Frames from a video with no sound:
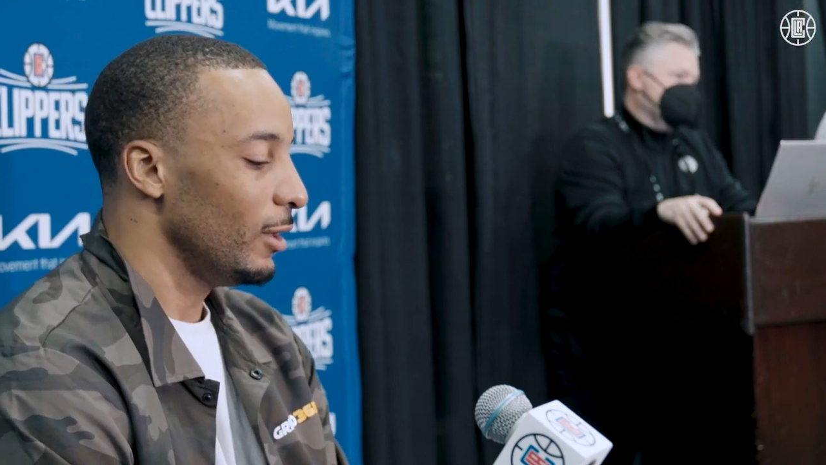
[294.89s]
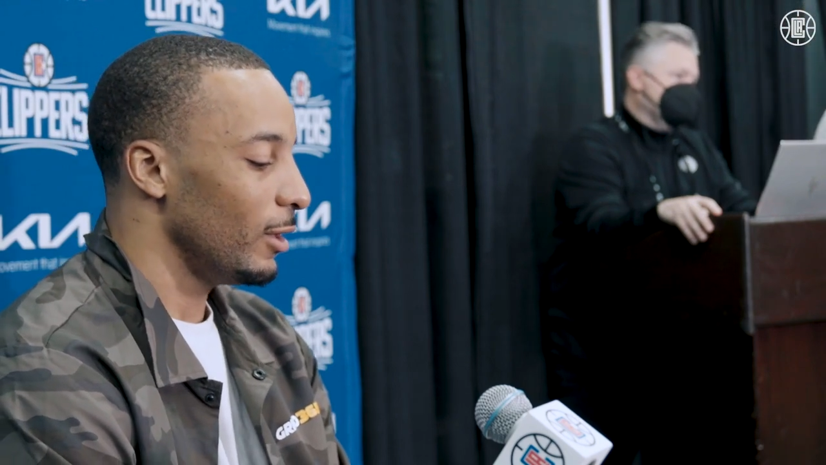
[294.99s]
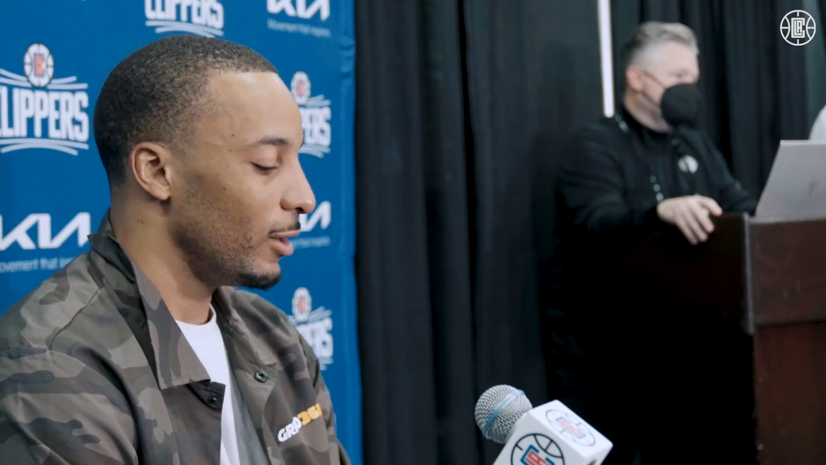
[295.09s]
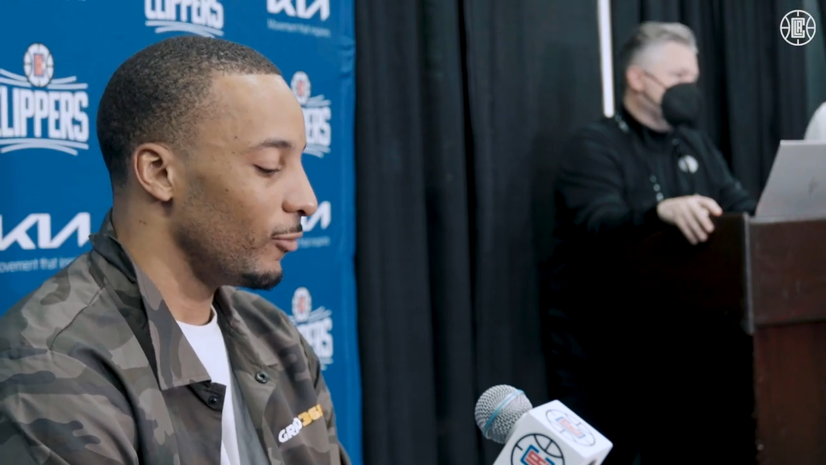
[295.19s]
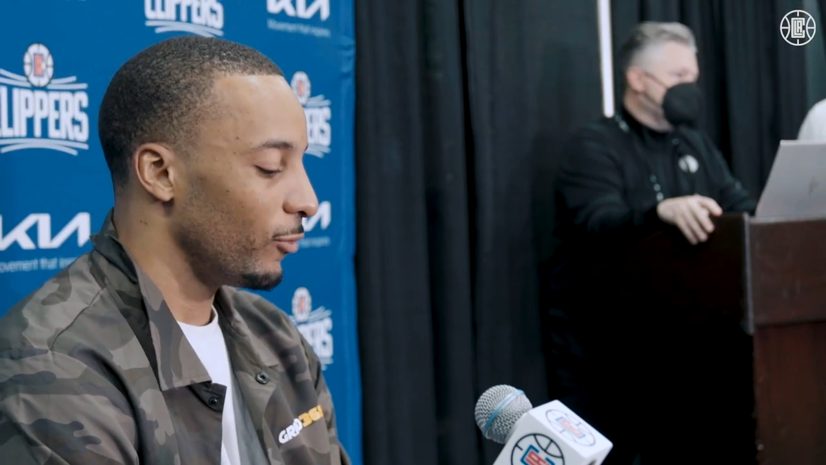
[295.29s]

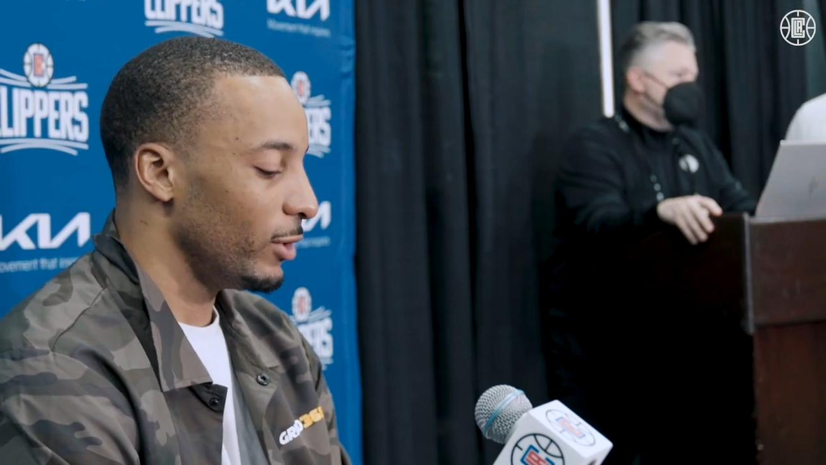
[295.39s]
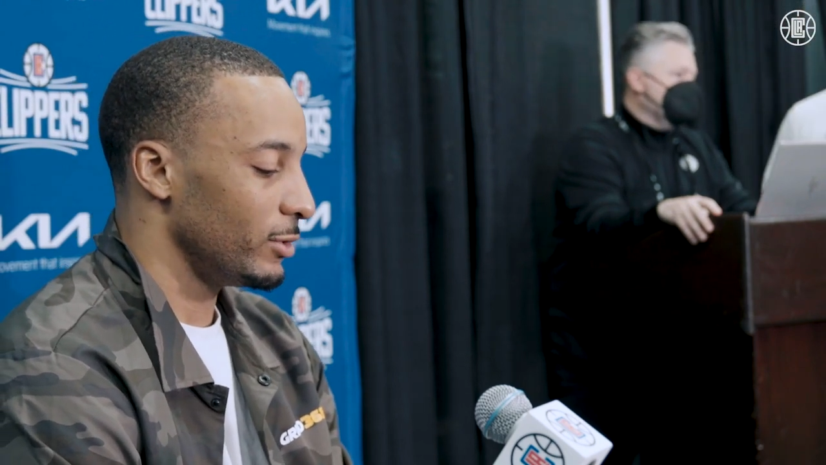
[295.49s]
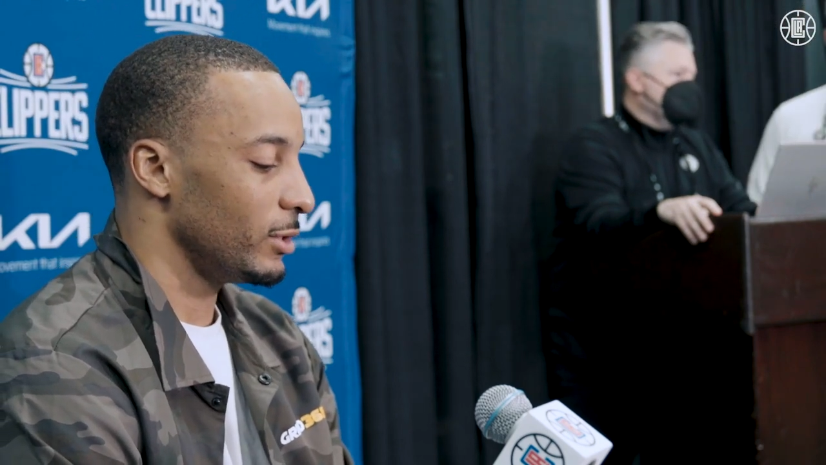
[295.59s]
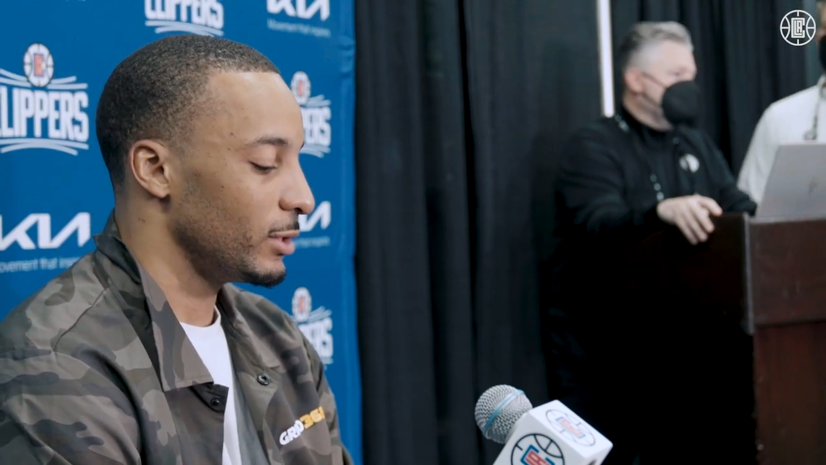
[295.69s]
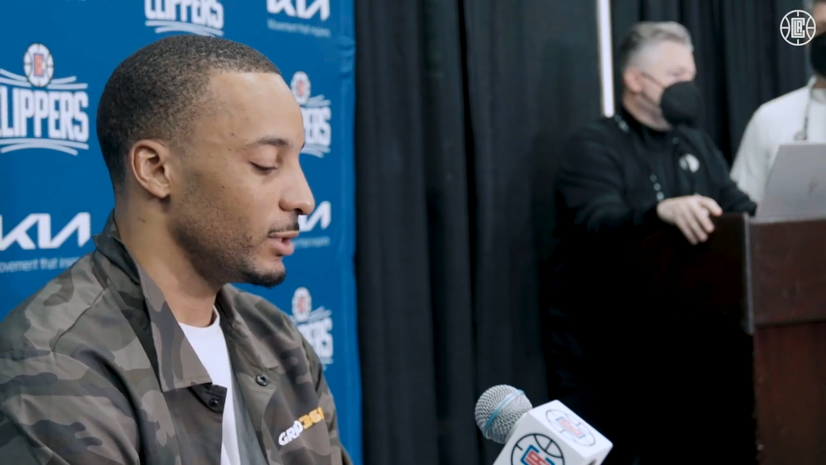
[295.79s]
and
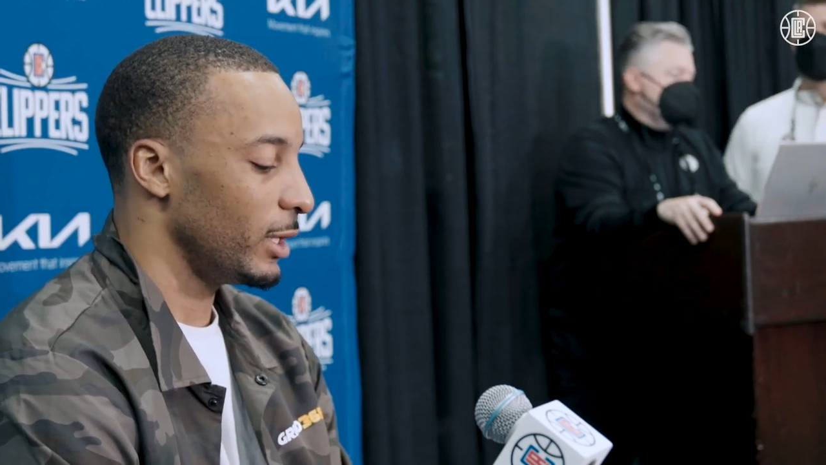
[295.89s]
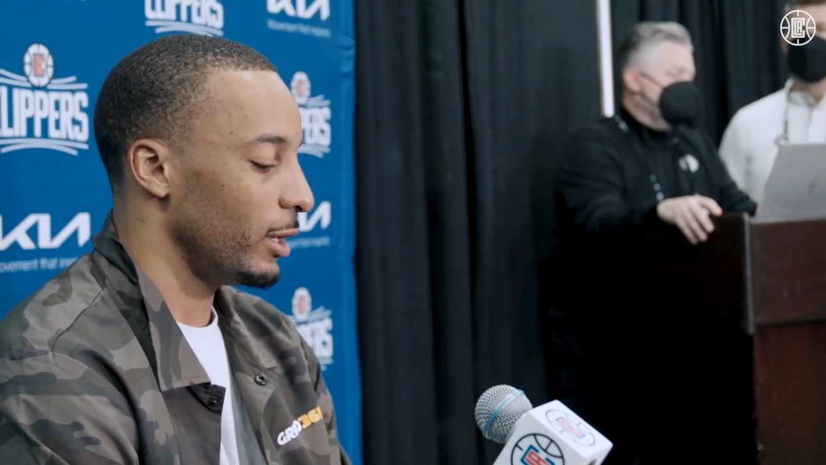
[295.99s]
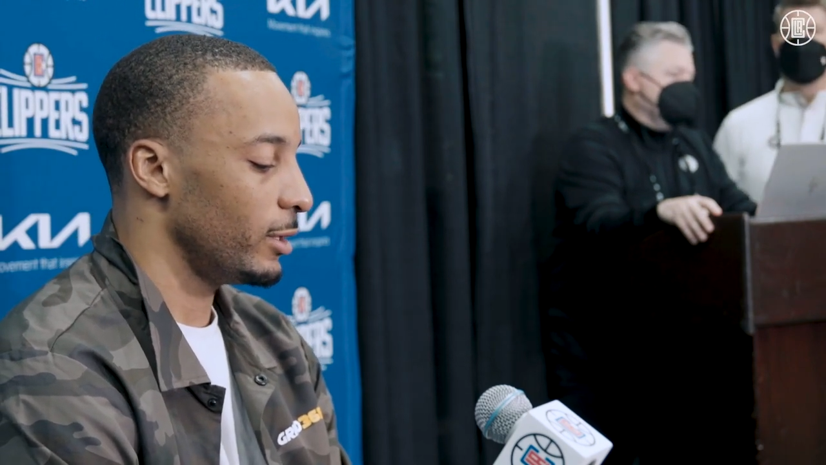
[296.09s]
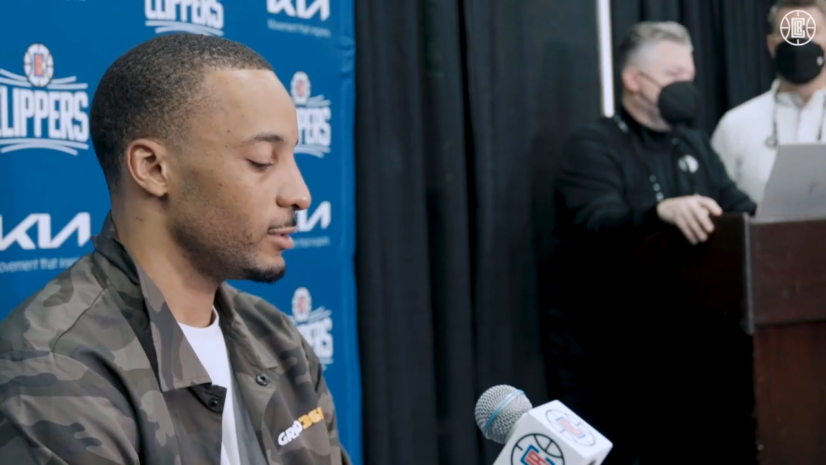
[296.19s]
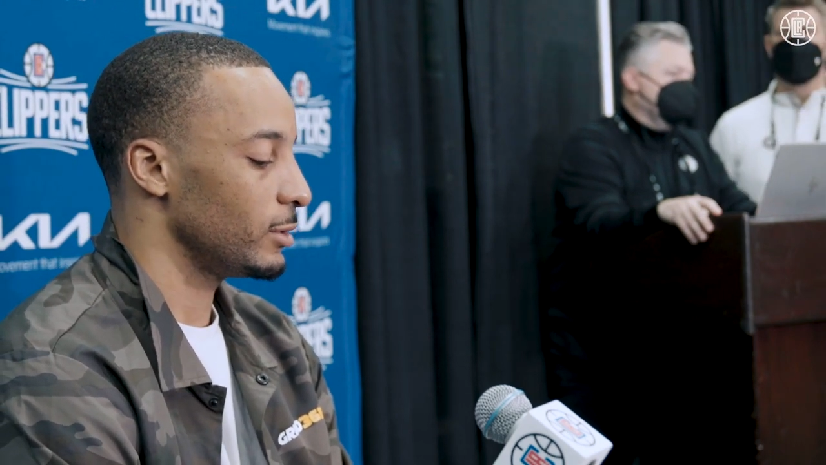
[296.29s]
friends in the
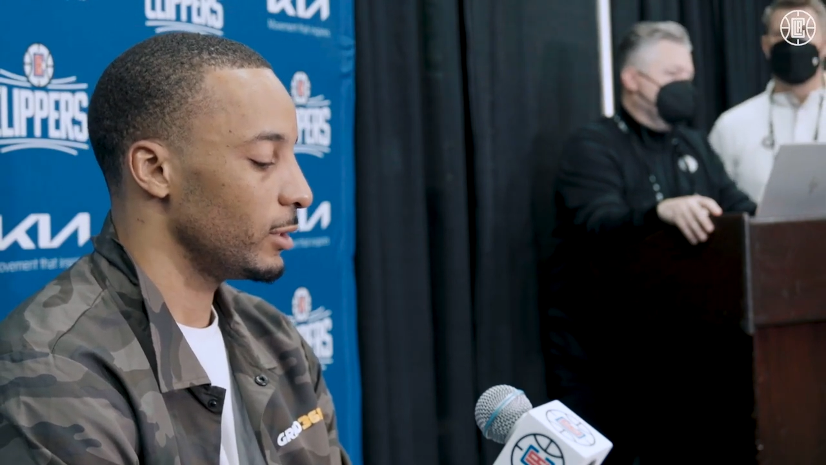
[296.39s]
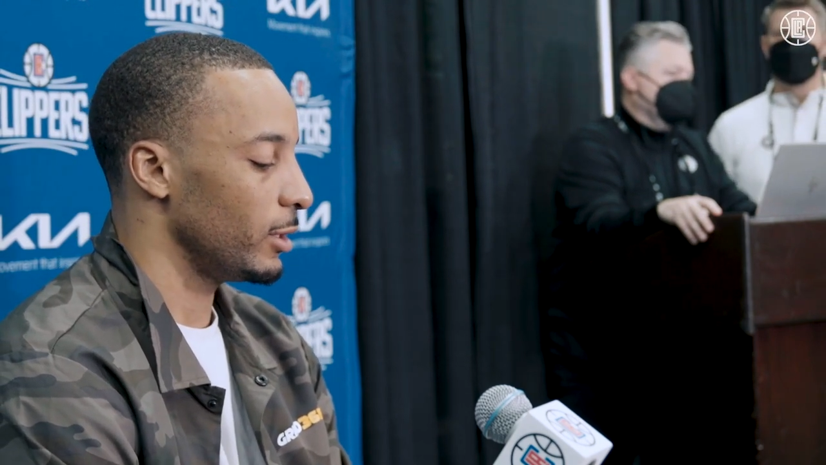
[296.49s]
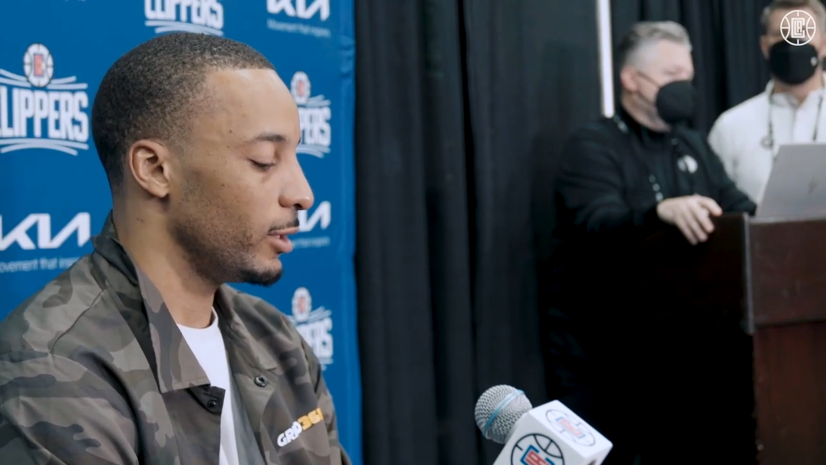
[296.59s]
stands.